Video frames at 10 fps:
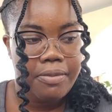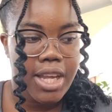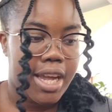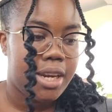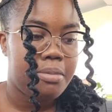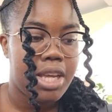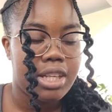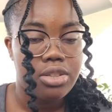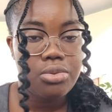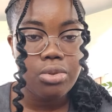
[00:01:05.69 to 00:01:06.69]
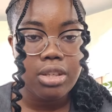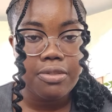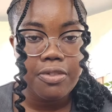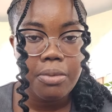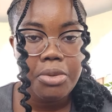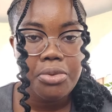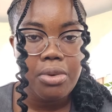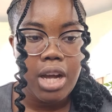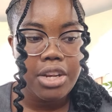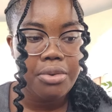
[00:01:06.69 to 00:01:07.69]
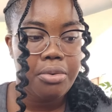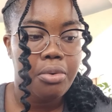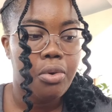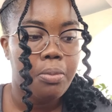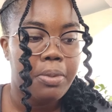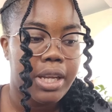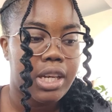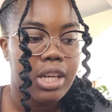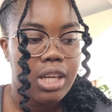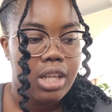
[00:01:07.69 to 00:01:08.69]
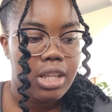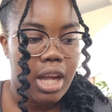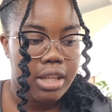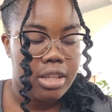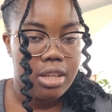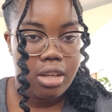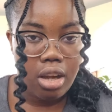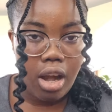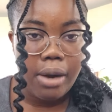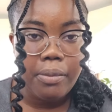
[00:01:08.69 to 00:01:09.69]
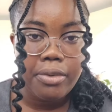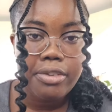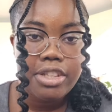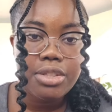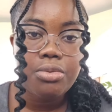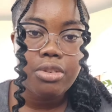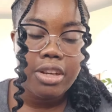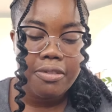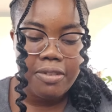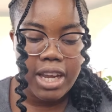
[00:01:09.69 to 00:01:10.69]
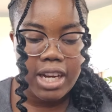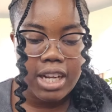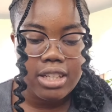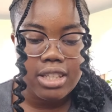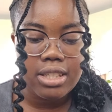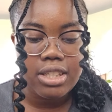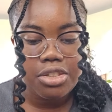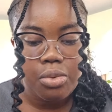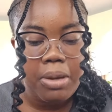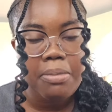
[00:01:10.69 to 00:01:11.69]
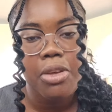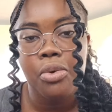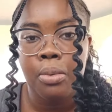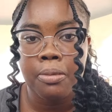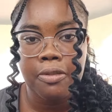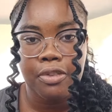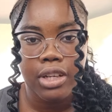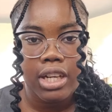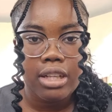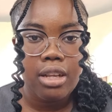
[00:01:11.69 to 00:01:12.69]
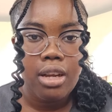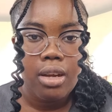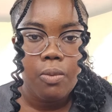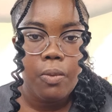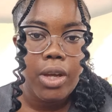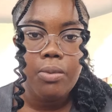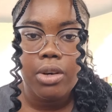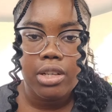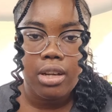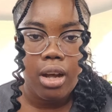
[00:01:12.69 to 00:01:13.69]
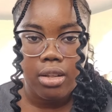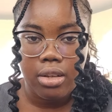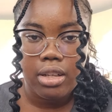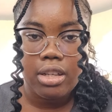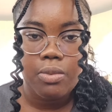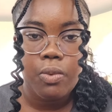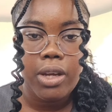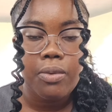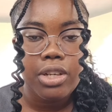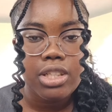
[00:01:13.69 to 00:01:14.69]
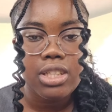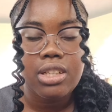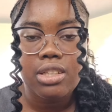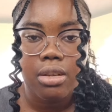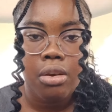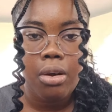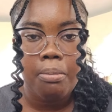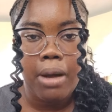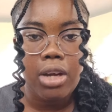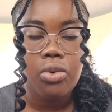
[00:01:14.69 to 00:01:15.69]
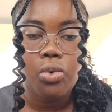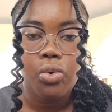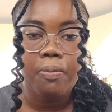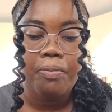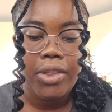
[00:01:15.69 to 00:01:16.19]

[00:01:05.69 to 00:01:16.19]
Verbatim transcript: The enemy has stolen from you, and you're hoping that God will restore your finances. You may be hoping for that wayward daughter, that wayward son to come back home.